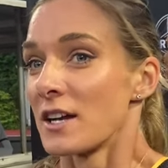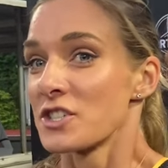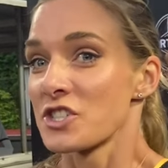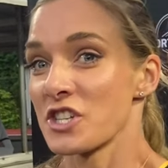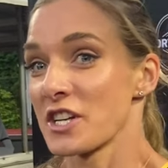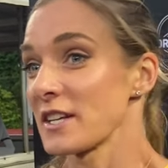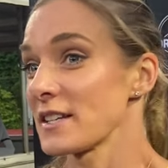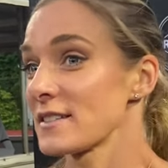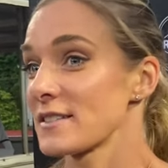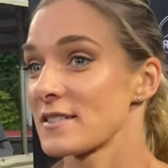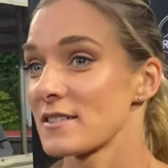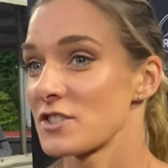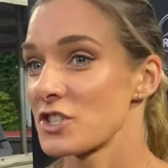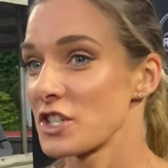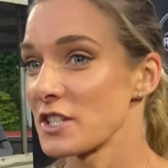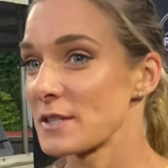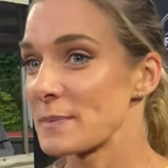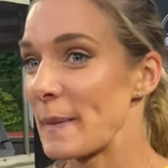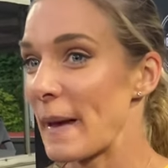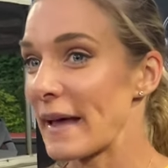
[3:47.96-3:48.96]

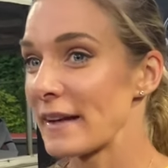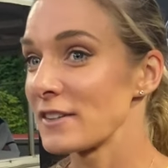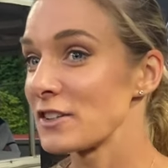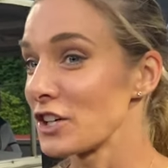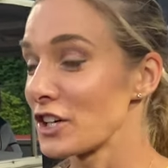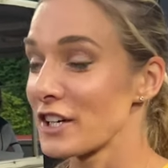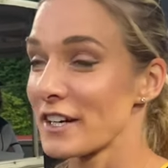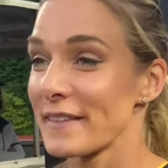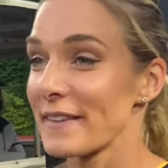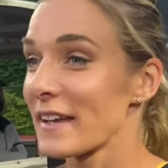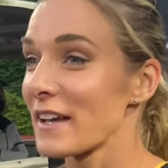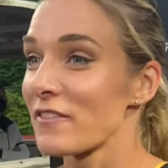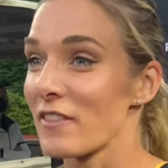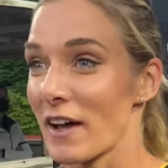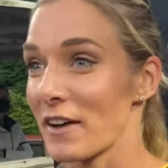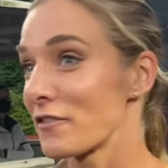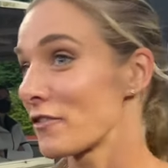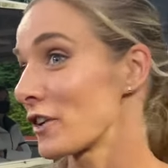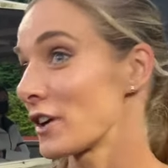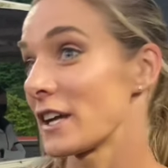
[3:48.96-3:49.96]
she's been good in the
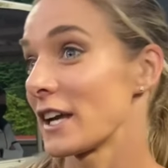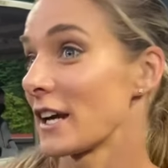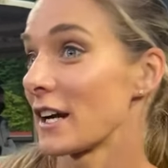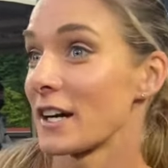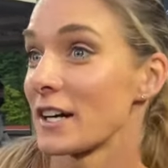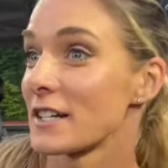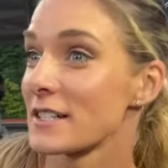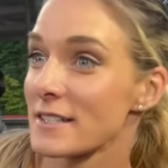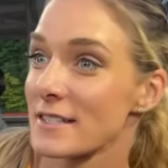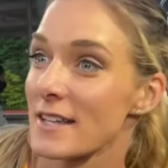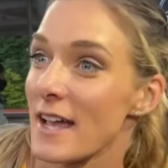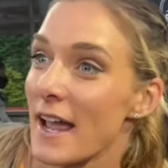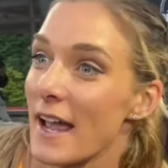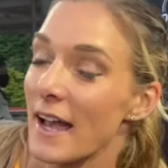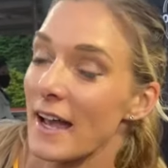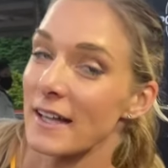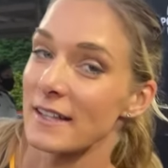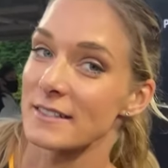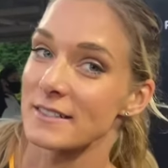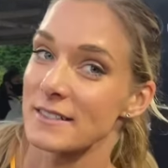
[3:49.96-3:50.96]
event for years
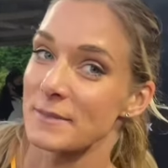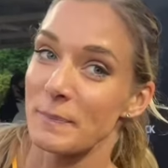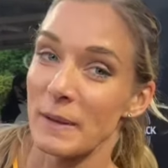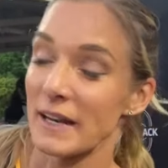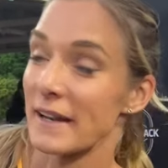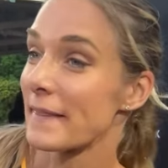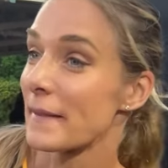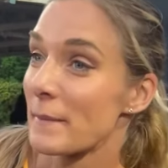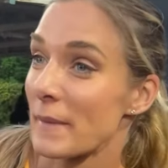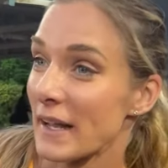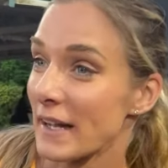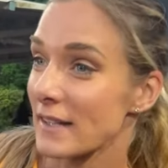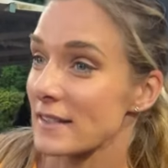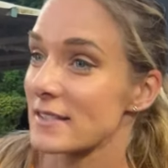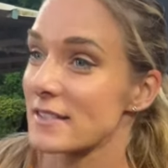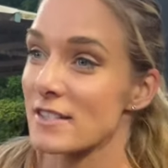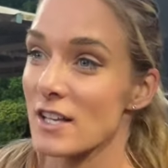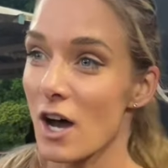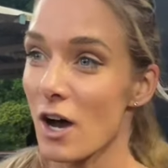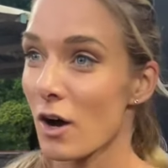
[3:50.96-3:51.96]
and been in the mix,
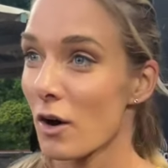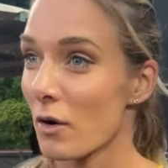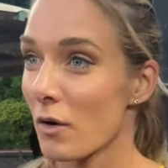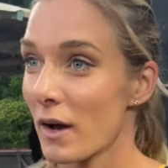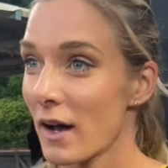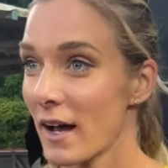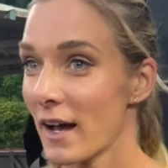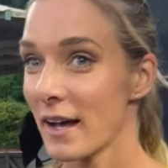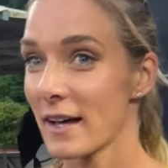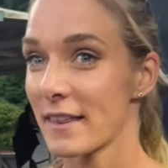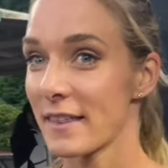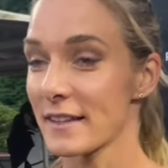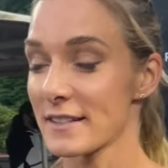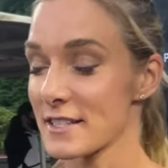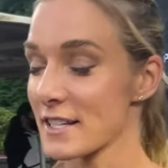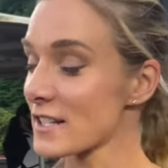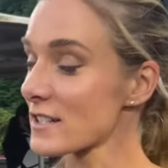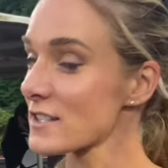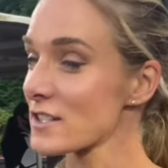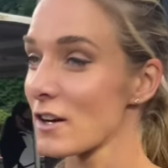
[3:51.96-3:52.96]
so this
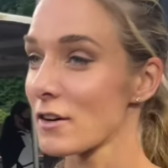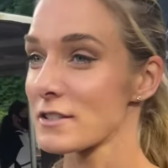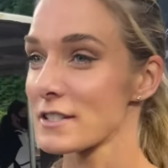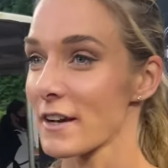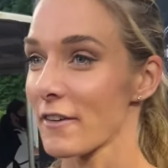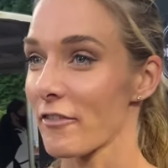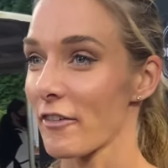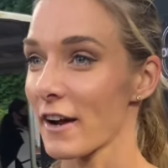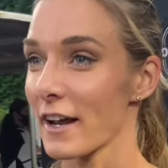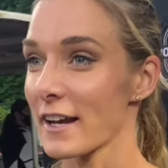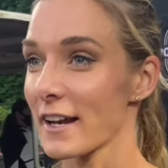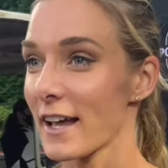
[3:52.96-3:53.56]
year's no different.